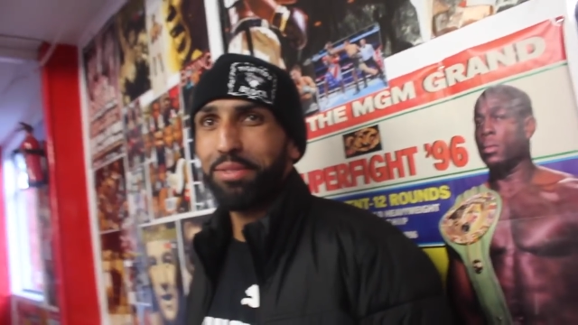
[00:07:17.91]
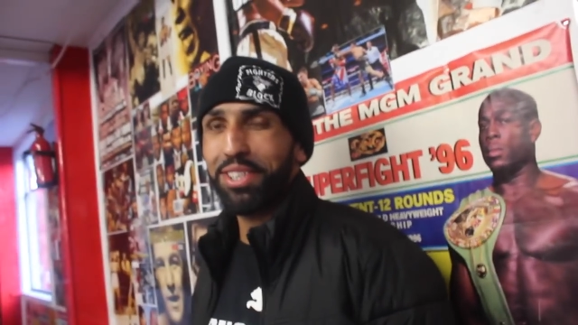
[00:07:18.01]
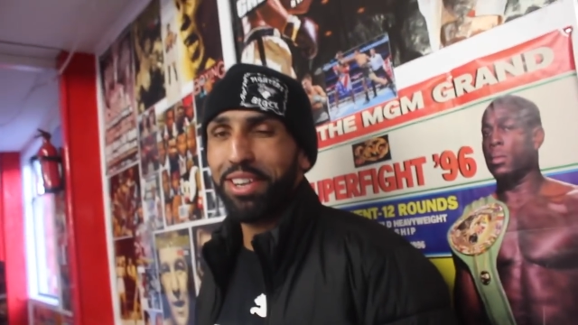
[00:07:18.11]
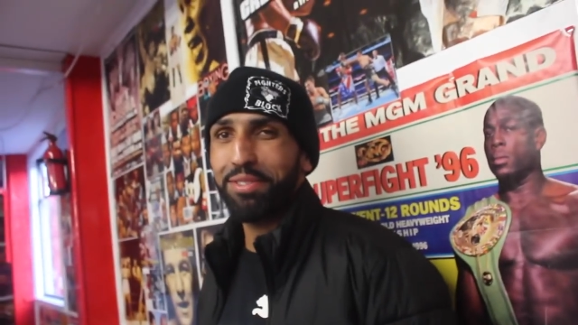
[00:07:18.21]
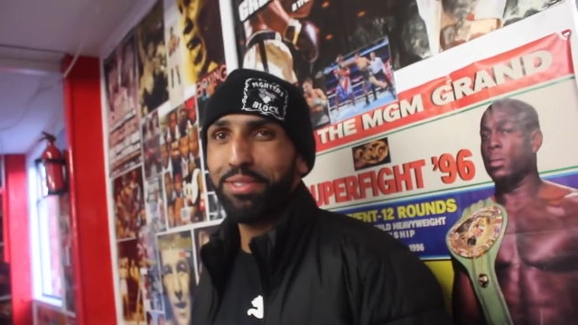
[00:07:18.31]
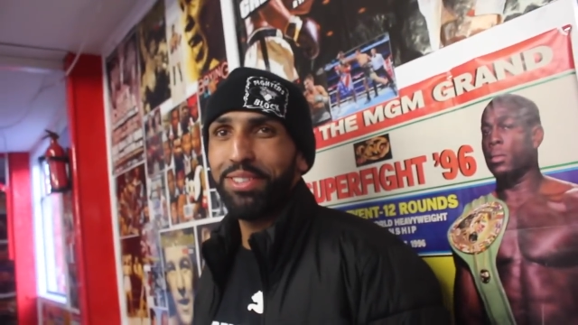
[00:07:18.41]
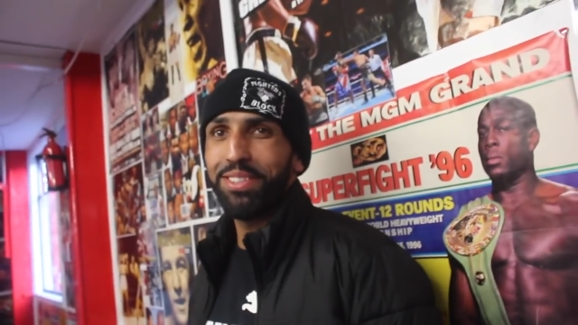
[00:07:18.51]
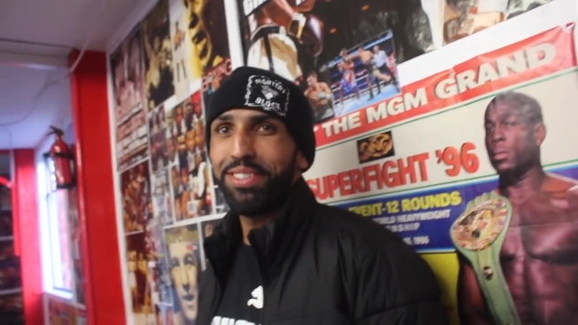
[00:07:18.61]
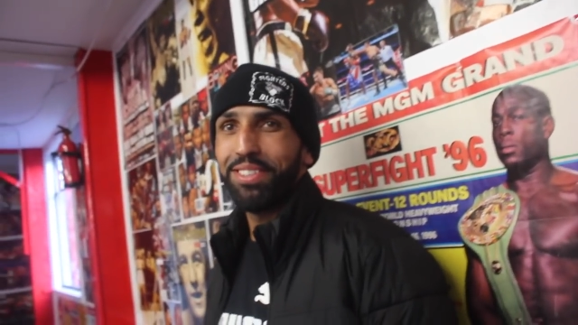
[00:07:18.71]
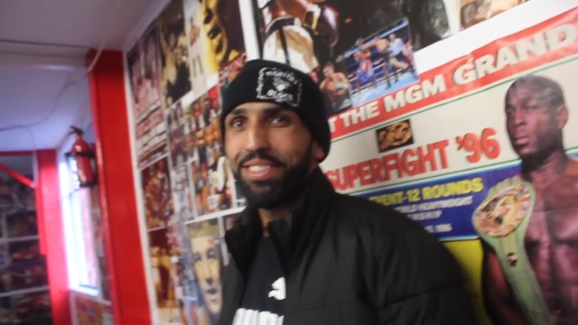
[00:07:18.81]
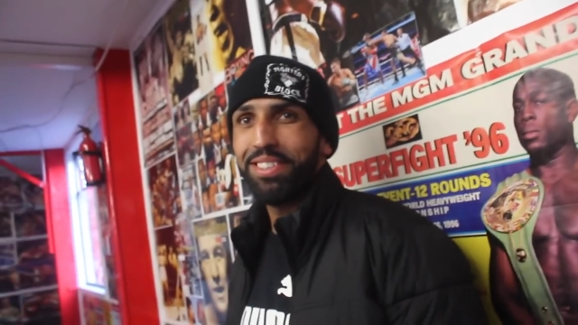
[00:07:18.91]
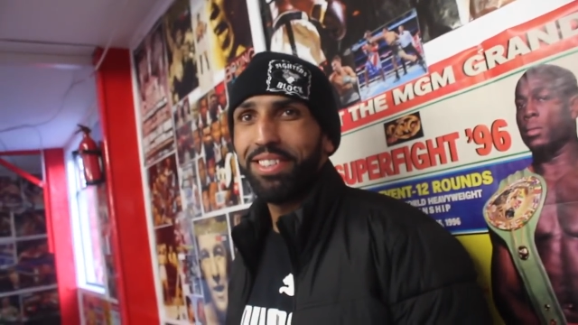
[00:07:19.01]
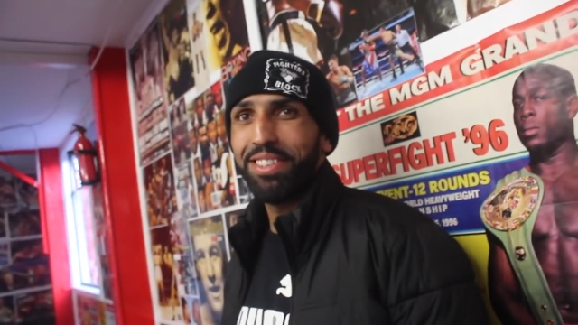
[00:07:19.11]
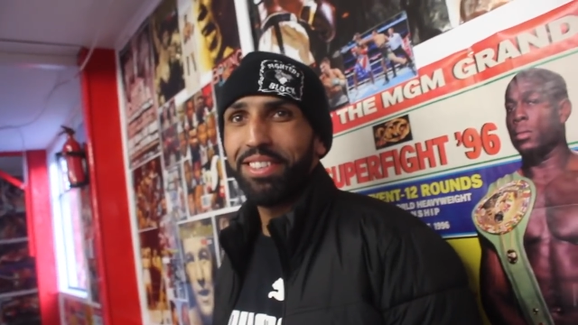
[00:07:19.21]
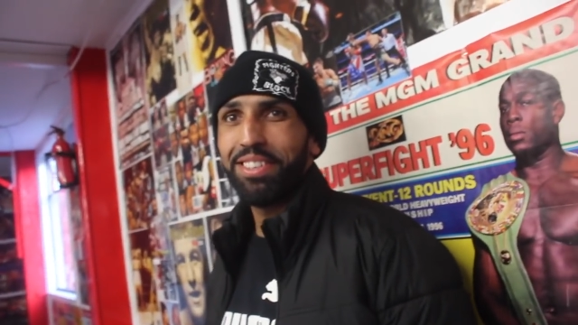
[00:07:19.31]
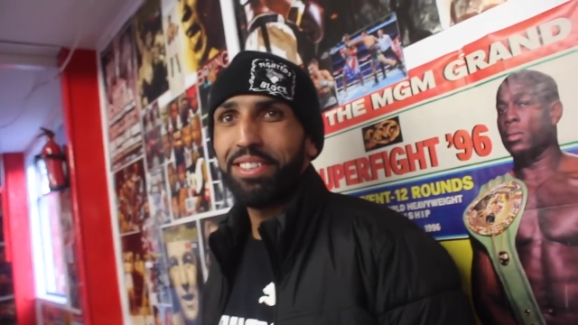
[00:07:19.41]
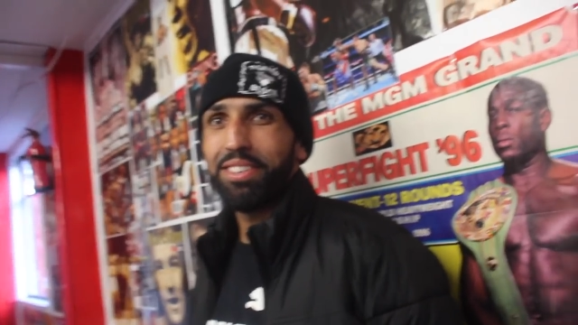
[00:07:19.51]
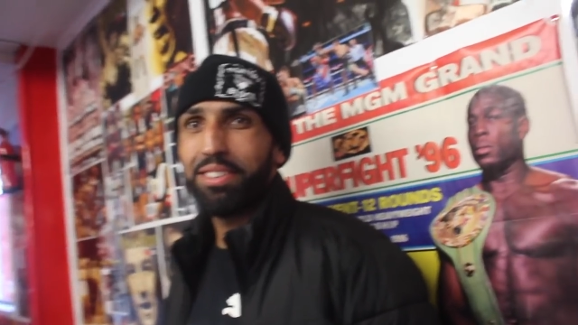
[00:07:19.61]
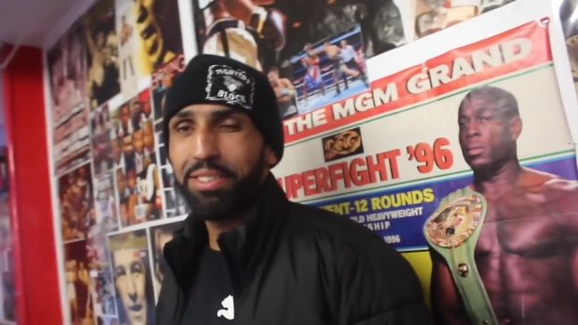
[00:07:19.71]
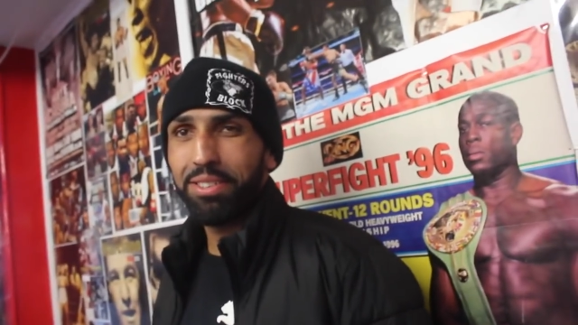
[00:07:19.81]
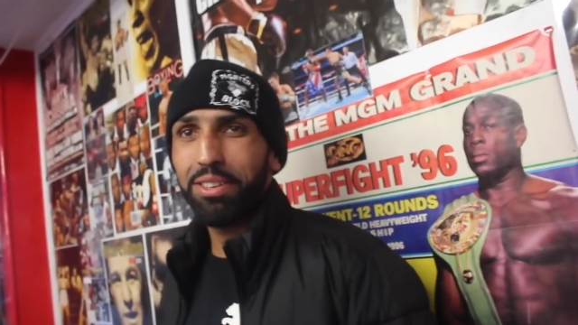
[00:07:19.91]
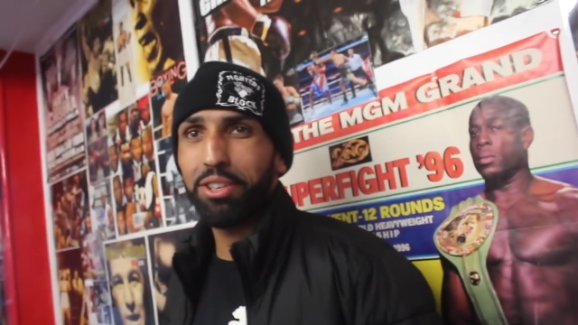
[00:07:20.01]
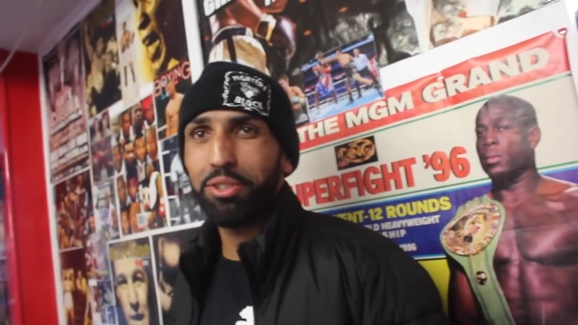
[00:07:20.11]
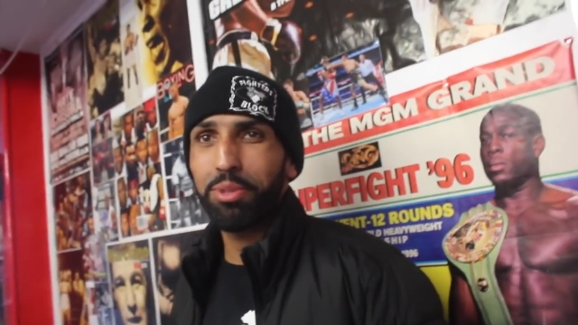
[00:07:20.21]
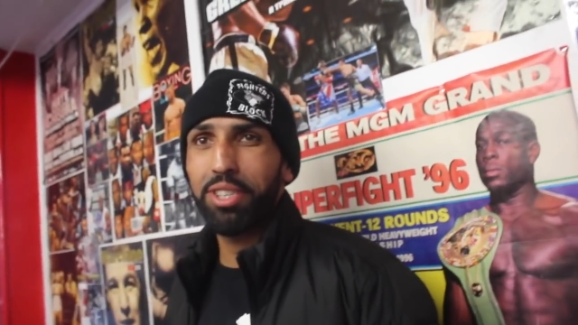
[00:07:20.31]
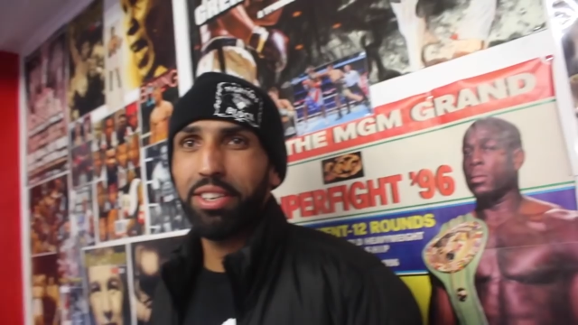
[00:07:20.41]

Speaker 1: It's live. And I'll grab an interview afterwards. Um, but 100%.